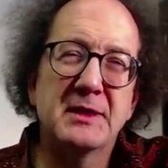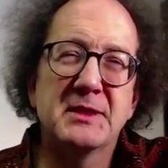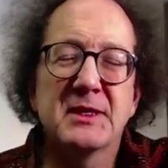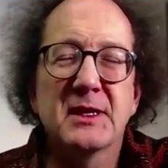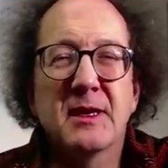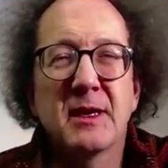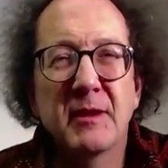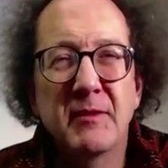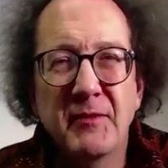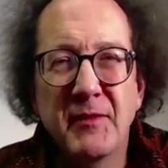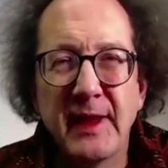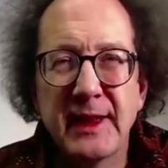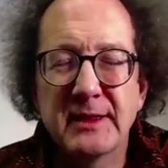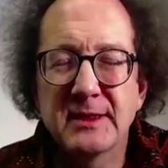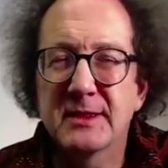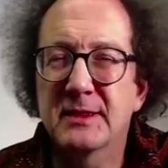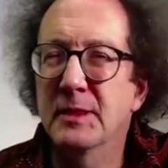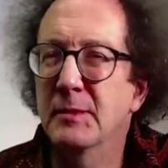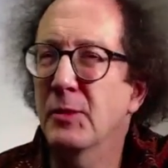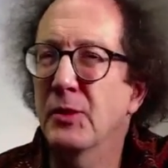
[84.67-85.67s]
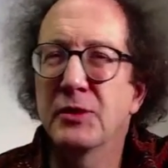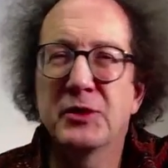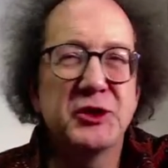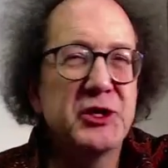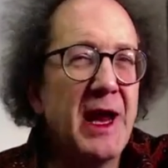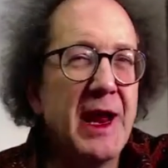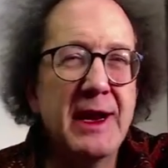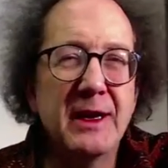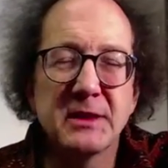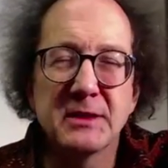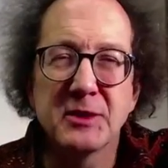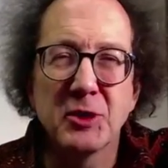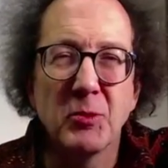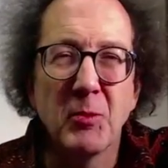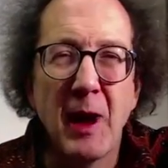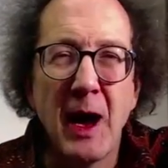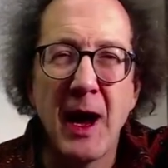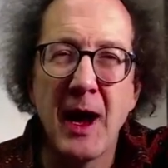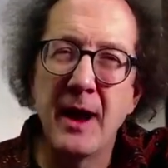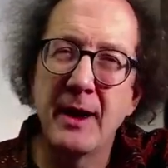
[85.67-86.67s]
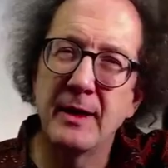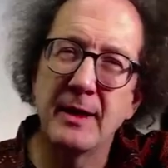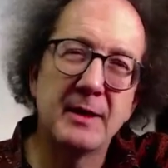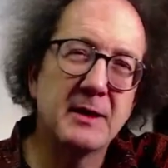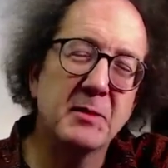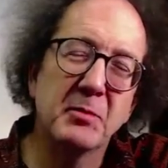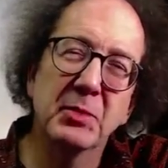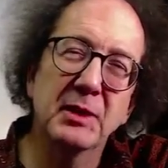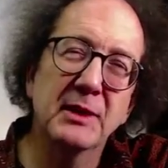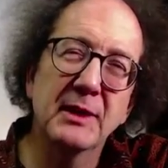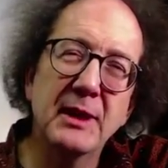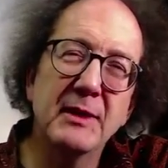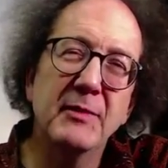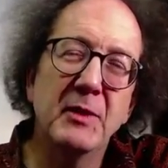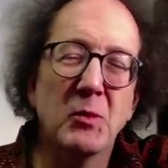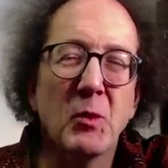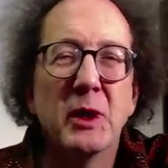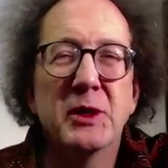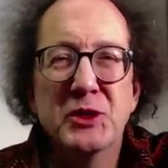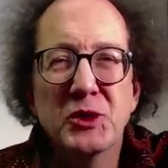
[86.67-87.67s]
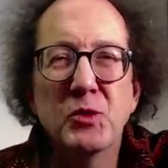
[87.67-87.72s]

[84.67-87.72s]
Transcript: to convince them or change their mind into believing what